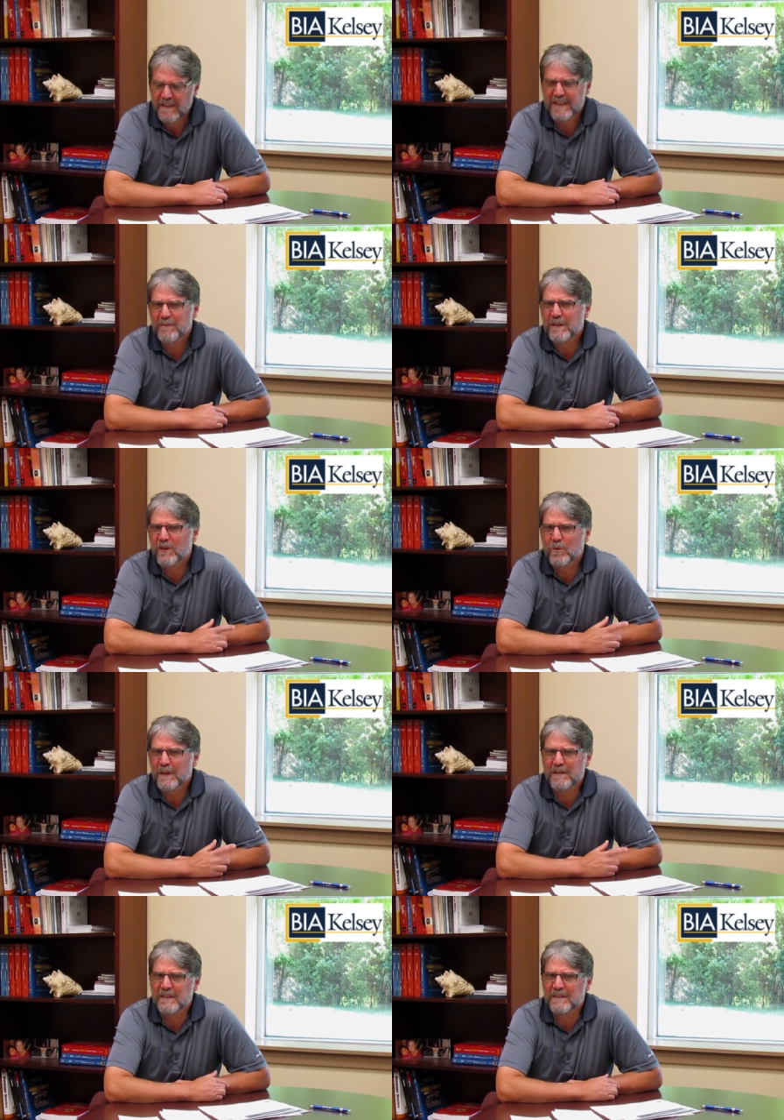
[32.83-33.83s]
Let me
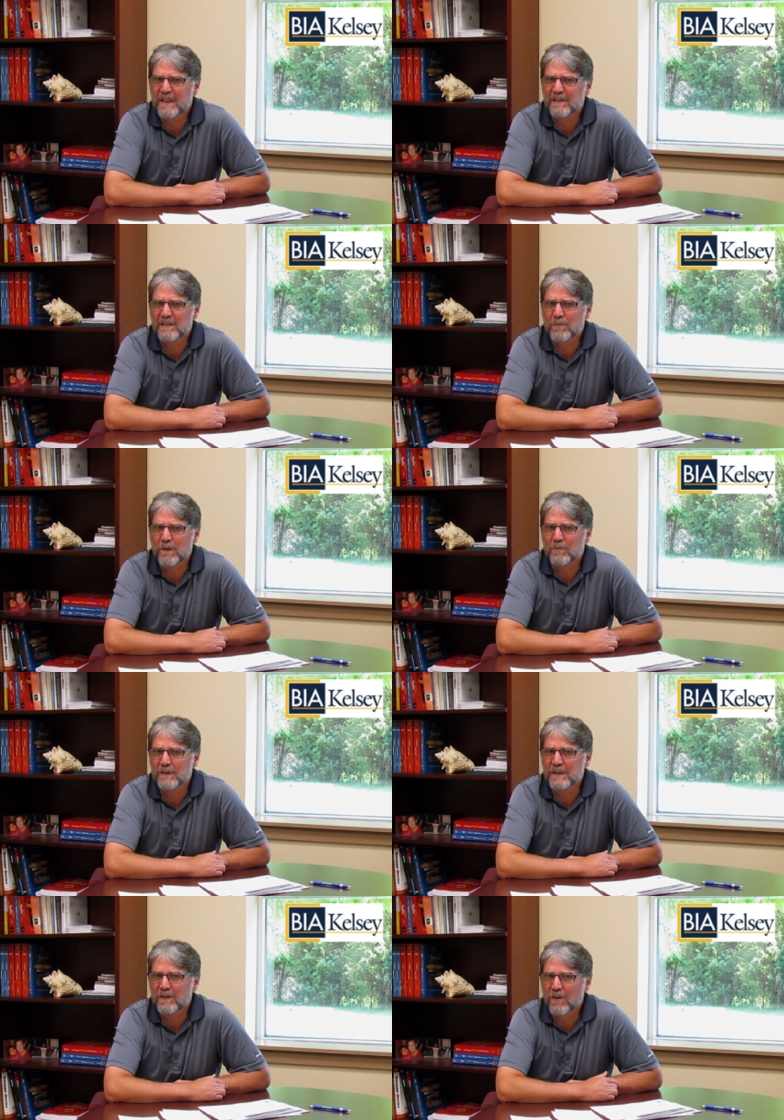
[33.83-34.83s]
quickly tell you what
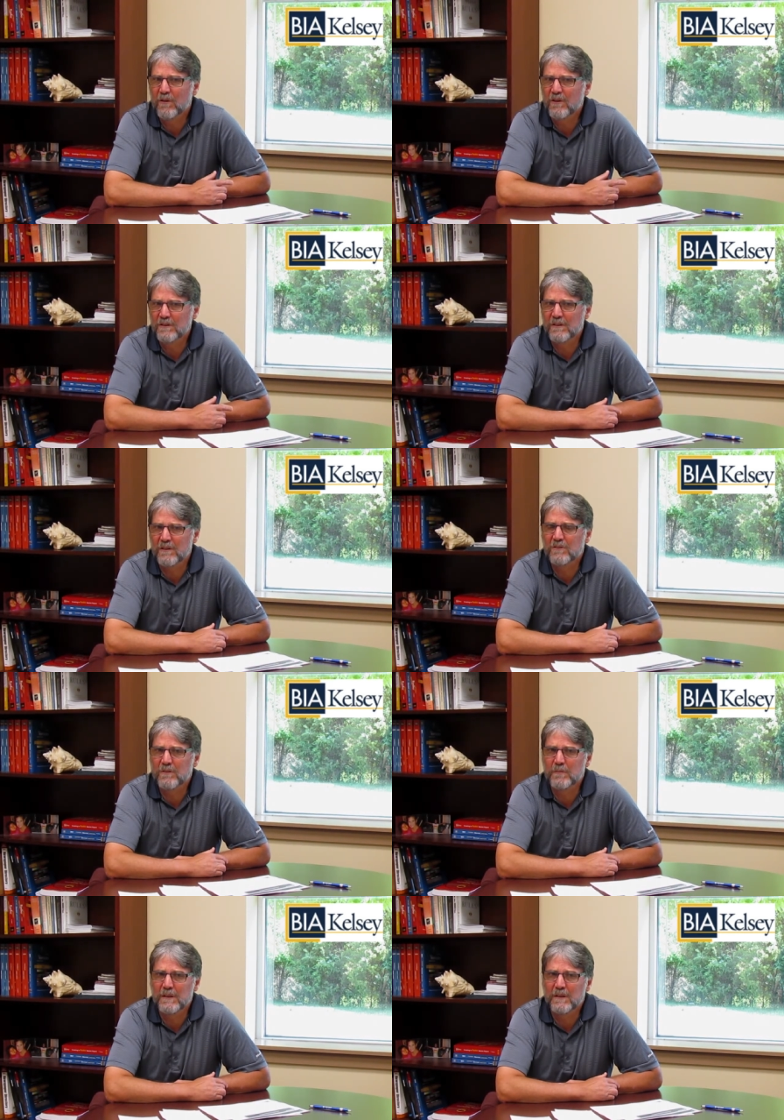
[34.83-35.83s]
we call the
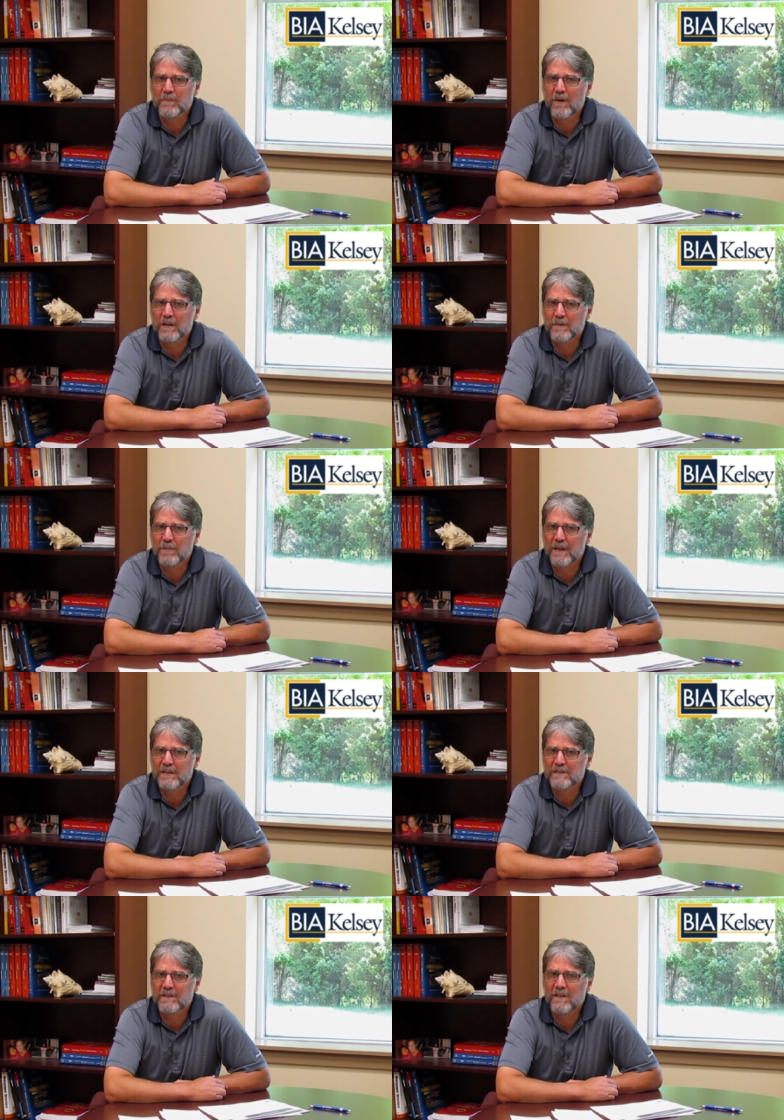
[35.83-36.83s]
local media
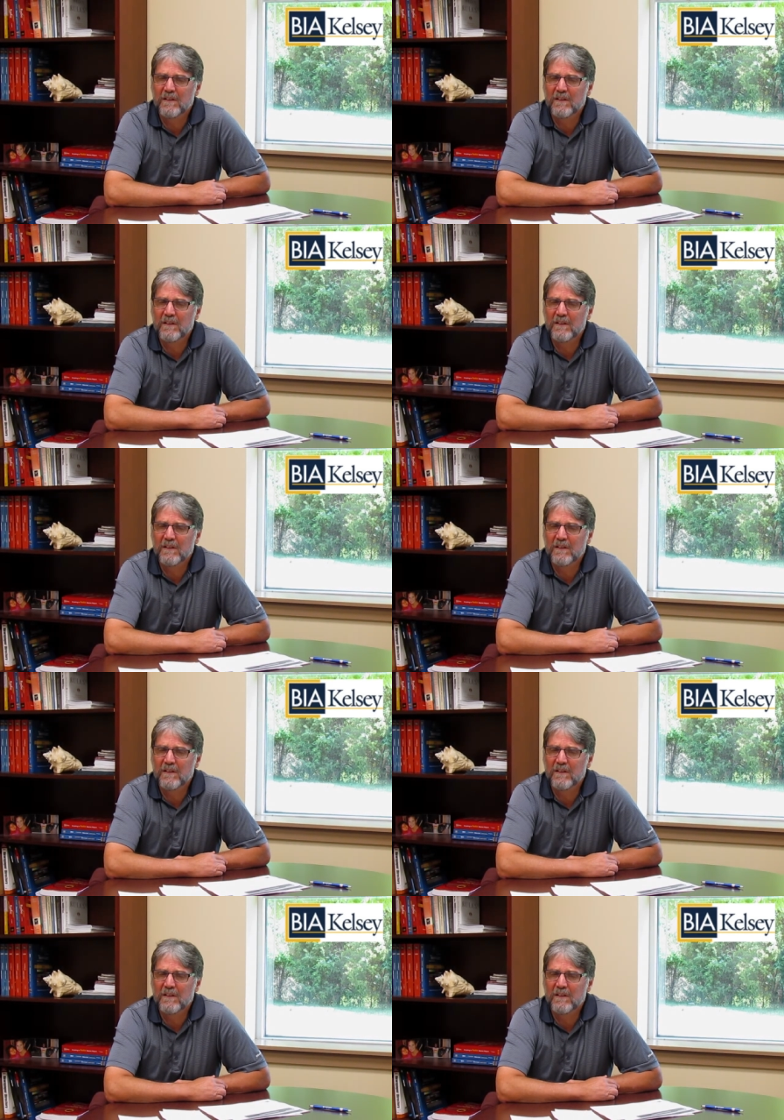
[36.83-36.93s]
marketplace.